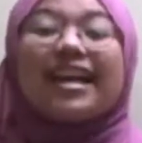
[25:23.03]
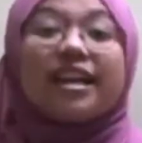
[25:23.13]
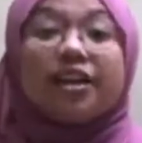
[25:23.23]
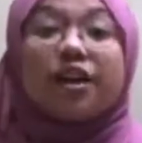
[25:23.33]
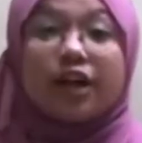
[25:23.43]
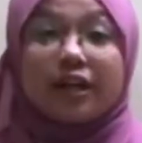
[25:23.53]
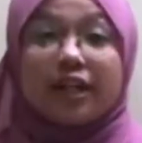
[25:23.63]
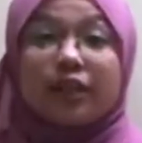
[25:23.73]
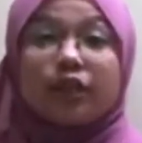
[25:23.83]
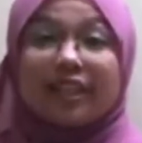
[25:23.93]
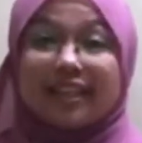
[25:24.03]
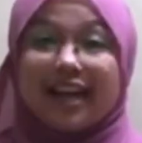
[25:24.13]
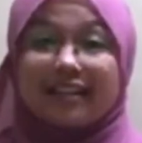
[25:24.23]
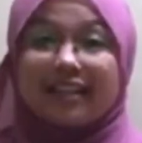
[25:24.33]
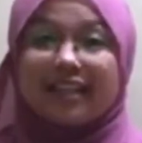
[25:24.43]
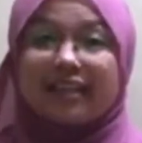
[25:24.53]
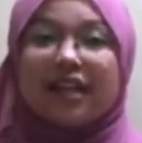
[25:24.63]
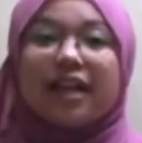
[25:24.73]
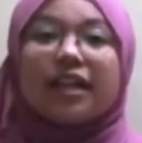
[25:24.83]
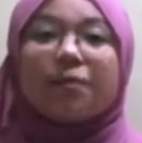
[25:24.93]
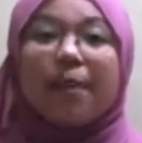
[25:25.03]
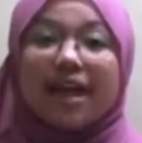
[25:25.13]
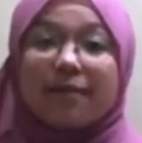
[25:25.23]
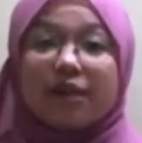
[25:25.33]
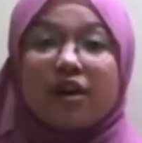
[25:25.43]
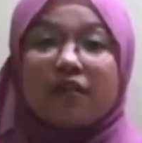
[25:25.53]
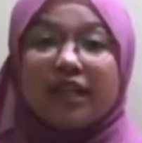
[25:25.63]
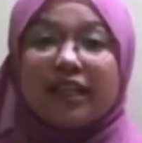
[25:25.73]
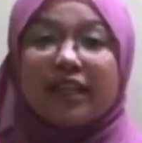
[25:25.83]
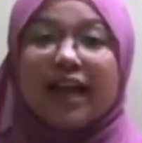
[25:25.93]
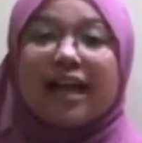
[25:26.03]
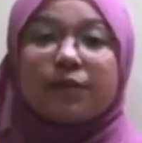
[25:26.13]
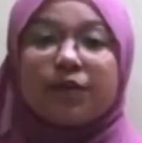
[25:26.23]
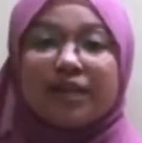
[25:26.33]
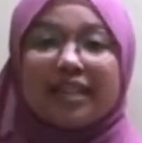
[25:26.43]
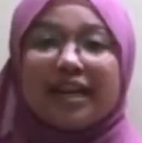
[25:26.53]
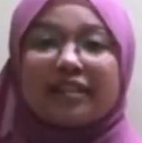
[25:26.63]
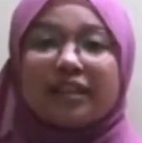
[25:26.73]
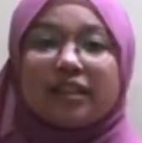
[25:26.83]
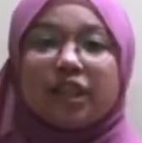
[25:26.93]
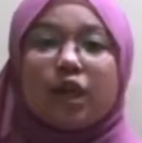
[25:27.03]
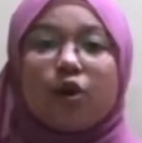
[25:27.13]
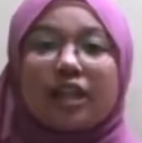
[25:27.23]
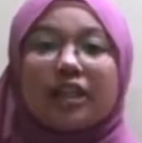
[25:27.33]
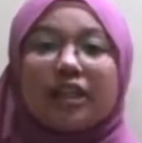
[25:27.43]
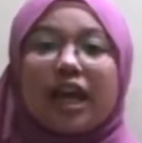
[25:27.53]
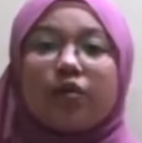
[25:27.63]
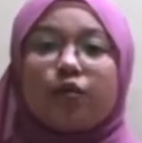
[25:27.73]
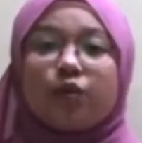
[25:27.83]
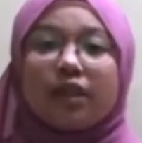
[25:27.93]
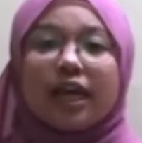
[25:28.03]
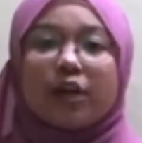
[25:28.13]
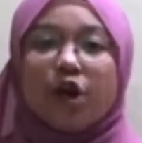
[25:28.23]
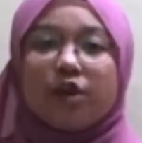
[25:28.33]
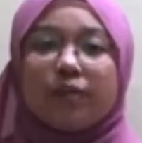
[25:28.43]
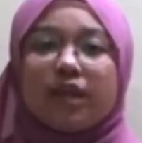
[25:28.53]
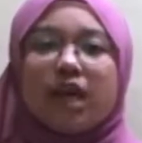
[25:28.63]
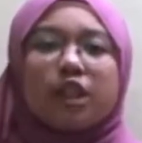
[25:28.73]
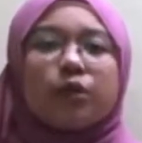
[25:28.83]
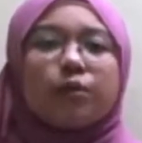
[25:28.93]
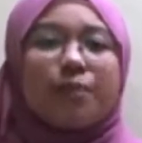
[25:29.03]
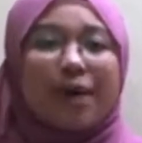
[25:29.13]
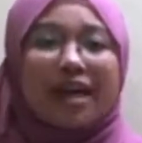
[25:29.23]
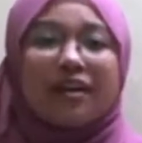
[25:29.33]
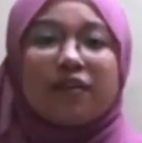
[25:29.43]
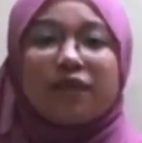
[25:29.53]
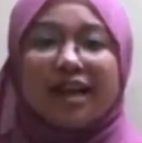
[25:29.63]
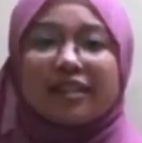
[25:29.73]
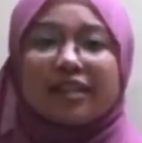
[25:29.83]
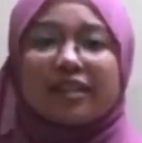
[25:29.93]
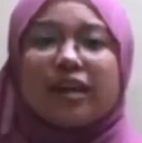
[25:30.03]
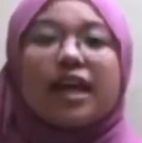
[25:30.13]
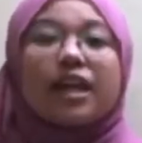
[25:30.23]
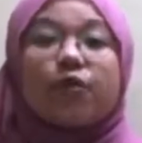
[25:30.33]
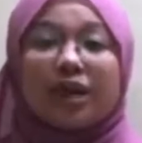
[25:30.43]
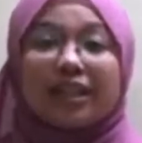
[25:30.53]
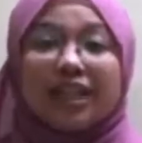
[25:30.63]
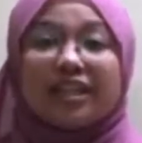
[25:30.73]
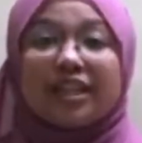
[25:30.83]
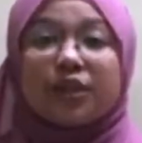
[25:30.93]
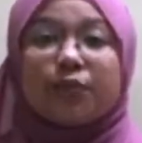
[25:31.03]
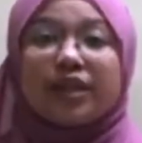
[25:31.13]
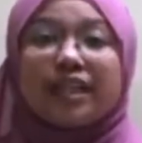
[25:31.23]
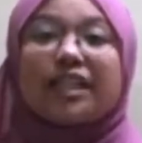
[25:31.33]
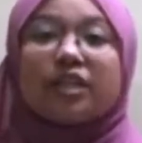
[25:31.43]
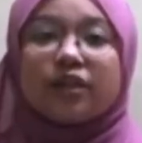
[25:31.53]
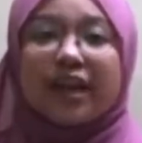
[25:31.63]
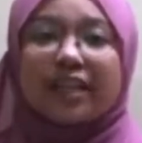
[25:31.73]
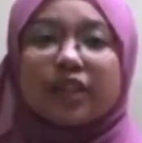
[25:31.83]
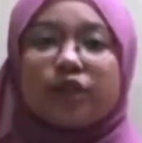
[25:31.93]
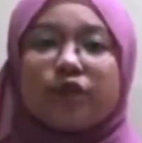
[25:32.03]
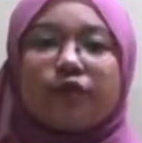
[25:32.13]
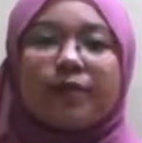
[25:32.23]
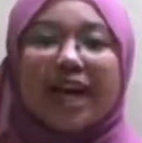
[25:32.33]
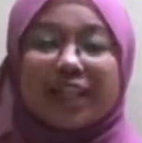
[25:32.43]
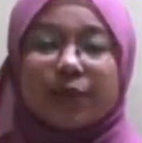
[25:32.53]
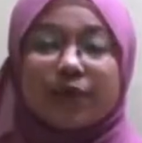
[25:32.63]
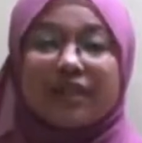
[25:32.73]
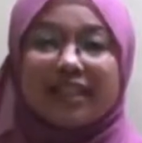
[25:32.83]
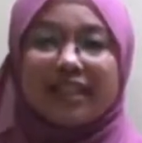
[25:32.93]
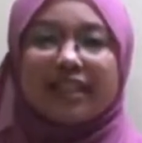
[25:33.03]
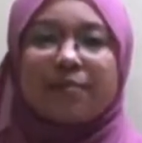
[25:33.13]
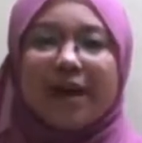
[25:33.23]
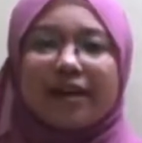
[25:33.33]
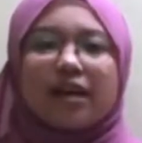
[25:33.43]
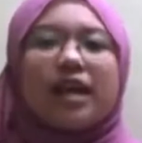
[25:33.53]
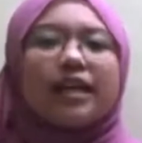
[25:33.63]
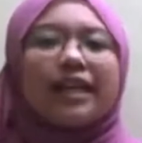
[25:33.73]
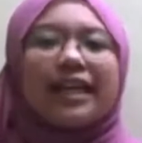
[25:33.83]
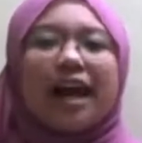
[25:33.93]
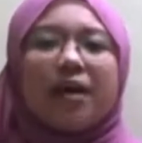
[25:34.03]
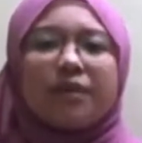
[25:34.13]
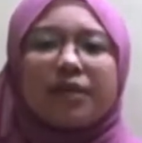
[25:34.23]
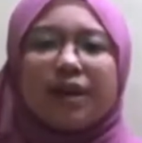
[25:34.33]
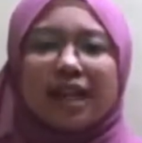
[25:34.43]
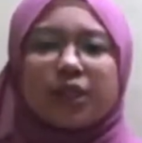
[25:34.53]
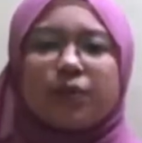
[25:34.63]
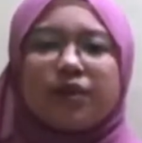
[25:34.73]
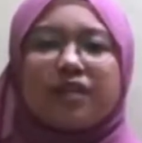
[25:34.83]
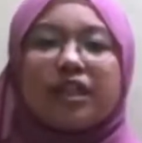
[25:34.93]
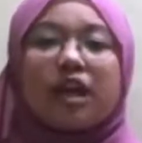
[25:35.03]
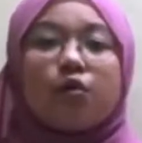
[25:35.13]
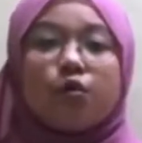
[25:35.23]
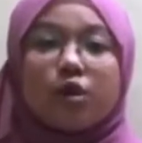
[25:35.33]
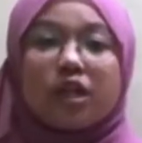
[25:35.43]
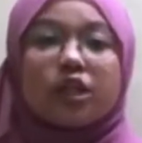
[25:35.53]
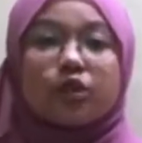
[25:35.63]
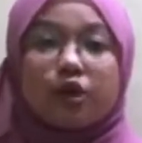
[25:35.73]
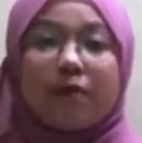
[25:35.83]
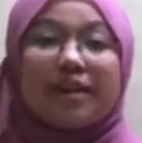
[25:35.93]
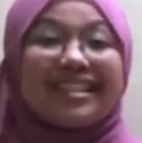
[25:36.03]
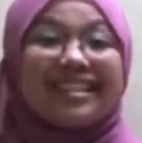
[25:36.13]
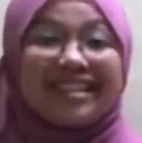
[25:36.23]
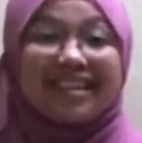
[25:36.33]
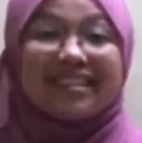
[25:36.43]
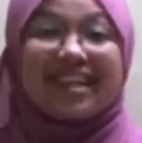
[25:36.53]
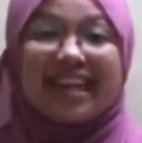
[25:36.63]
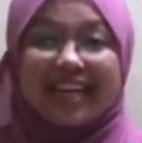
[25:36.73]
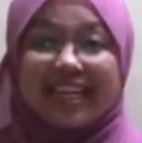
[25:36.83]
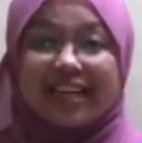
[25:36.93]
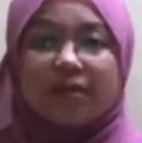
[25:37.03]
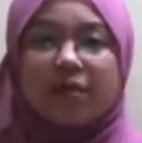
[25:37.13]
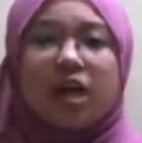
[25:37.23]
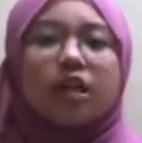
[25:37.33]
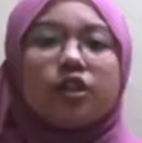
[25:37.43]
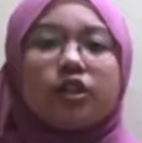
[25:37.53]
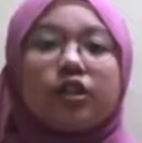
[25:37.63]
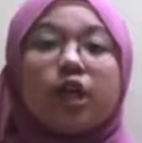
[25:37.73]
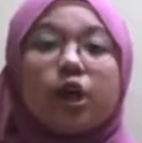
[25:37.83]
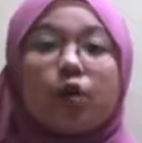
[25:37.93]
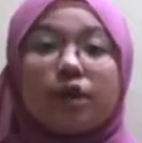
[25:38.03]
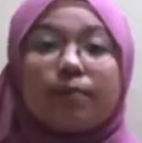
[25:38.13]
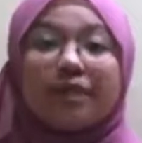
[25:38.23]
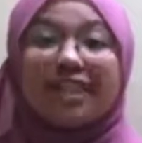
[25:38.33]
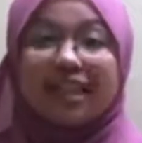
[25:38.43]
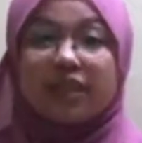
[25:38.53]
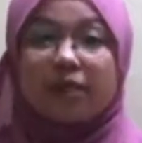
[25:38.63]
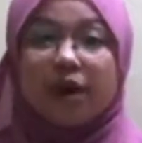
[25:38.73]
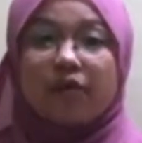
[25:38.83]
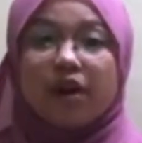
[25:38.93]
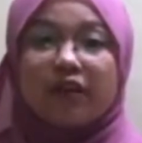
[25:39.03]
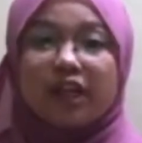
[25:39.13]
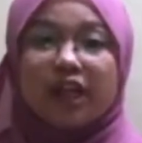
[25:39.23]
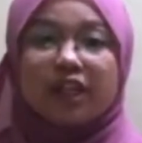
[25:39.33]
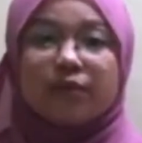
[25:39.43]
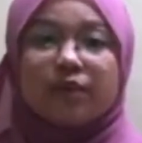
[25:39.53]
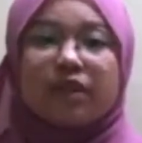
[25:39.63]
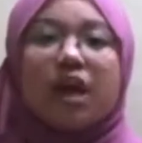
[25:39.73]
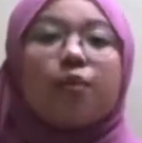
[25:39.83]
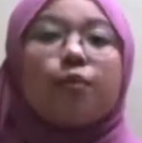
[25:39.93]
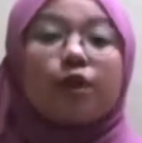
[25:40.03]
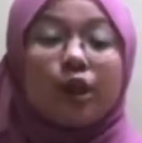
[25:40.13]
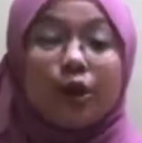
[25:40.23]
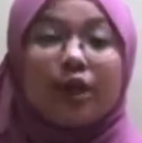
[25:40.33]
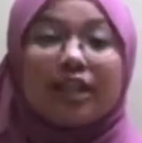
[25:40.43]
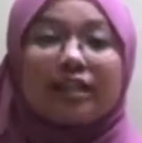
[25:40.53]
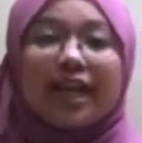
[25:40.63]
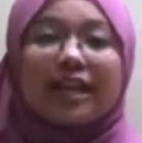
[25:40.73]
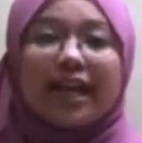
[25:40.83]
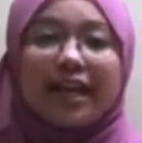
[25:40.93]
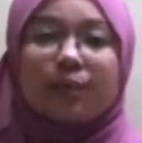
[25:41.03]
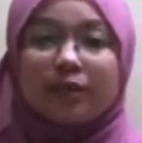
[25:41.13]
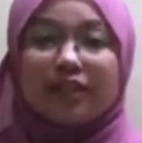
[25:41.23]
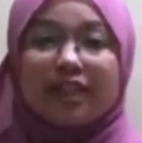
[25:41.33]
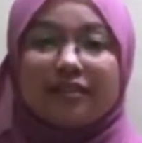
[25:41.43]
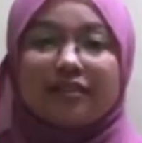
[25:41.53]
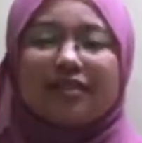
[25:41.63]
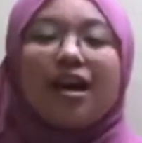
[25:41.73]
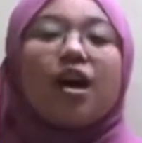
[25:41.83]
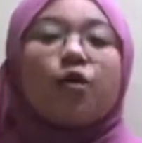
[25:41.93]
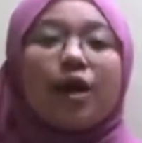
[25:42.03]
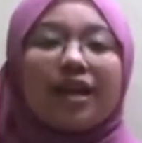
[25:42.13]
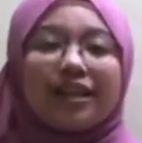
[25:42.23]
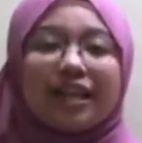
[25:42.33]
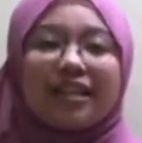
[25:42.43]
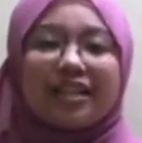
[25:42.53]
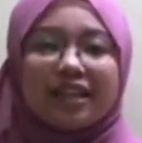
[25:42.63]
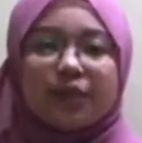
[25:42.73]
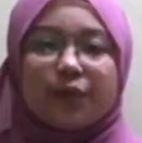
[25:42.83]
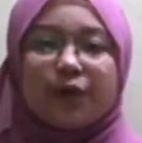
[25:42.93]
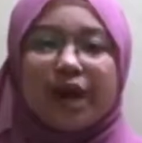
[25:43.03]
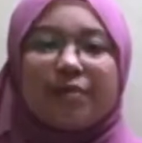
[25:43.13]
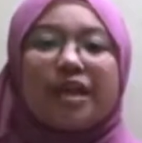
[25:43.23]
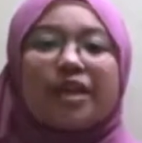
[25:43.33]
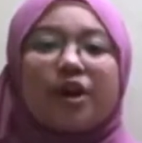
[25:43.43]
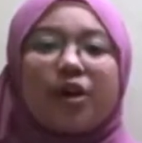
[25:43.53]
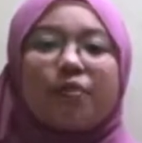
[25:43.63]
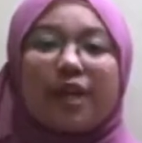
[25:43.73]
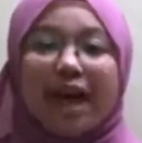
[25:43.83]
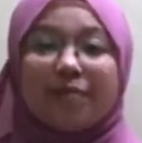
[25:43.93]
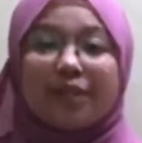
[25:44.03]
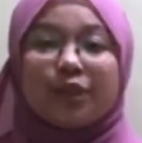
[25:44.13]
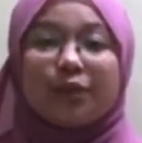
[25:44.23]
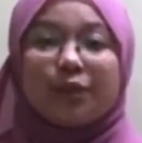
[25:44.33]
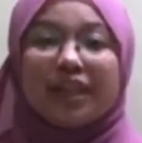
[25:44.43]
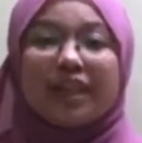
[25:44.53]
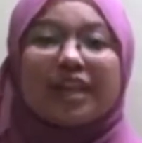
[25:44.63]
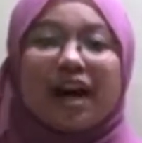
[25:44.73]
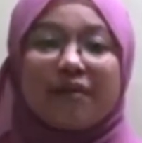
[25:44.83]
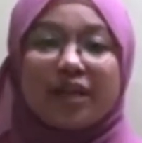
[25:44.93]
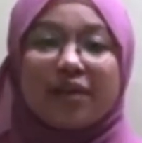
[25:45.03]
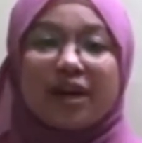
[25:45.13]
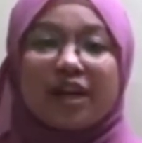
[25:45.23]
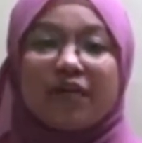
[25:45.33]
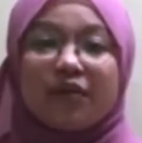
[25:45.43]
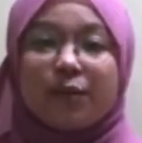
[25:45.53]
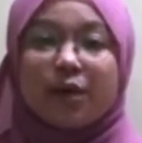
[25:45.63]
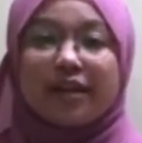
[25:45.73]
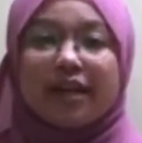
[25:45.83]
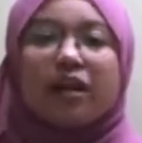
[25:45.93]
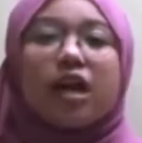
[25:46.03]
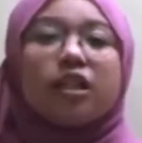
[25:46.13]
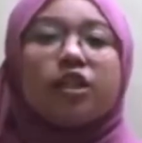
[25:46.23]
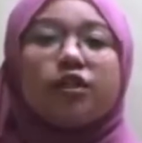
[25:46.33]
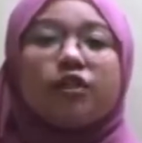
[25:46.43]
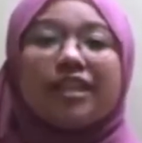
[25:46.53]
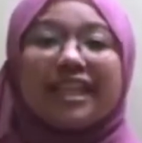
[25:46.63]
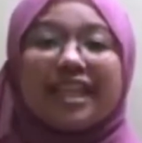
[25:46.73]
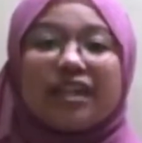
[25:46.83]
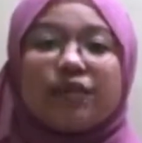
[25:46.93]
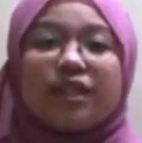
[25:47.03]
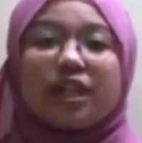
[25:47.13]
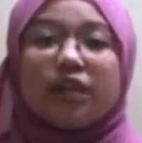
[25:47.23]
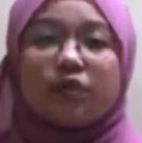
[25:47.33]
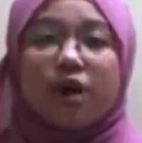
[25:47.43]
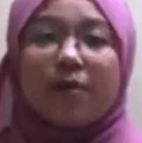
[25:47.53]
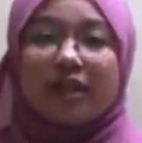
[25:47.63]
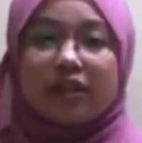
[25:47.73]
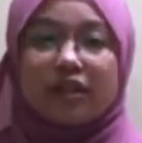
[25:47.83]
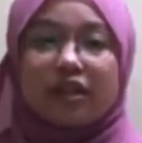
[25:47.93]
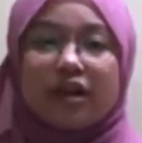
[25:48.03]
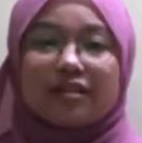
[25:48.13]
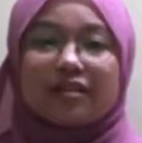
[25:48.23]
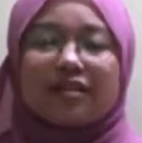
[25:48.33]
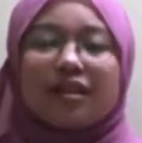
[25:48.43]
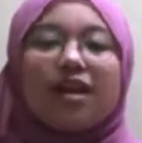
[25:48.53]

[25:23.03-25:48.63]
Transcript: In early 2019, the pandemic COVID-19 has been resulted the local and world economy to be badly affected, and Huatai Industry Berhad is not excluded from the experience this impact. The company may experience a worse drop in the sales and net income due to the lower purchasing power of the customers, both local and export sales. Huatai Industry Berhad may not be able to meet the current demand of the product due to the increase in the raw material cost.